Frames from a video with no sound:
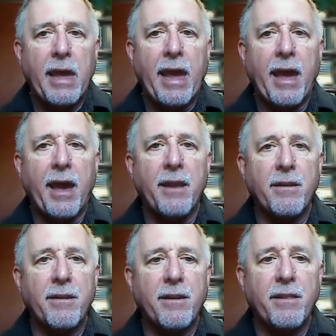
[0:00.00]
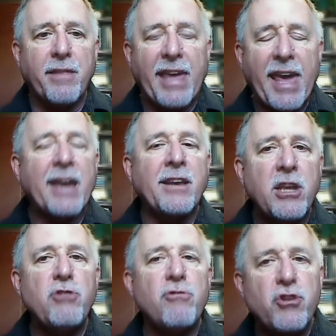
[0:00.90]
and they can't
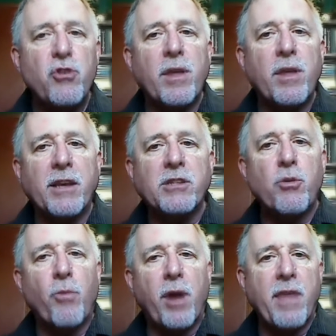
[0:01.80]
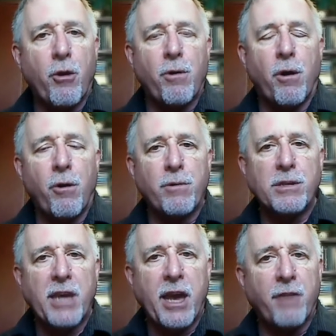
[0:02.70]
continue doing things the way they
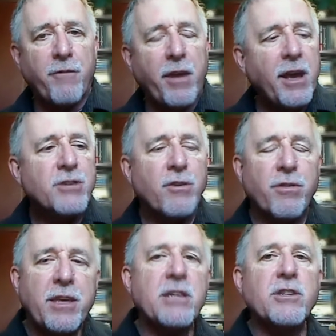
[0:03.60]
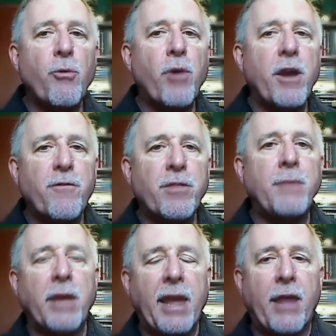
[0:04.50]
always have. So this is a way for
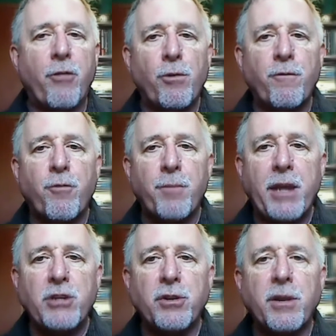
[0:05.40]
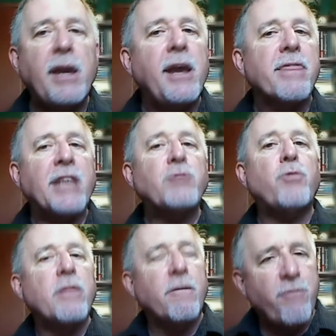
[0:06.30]
them to gather information. That's
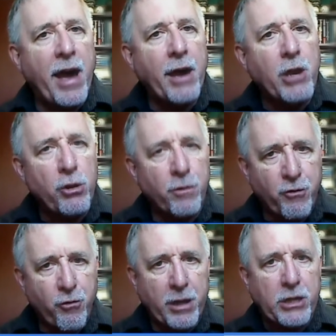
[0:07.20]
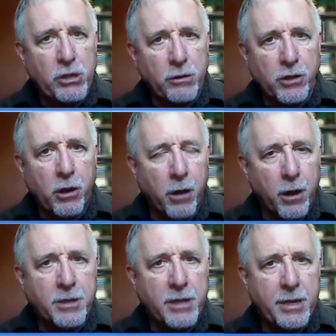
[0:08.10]
what the value of trade shows
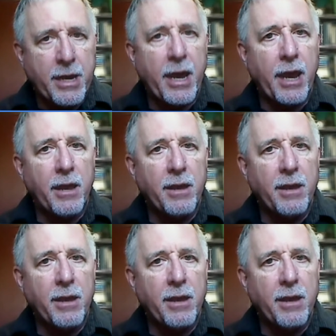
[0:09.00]
are today,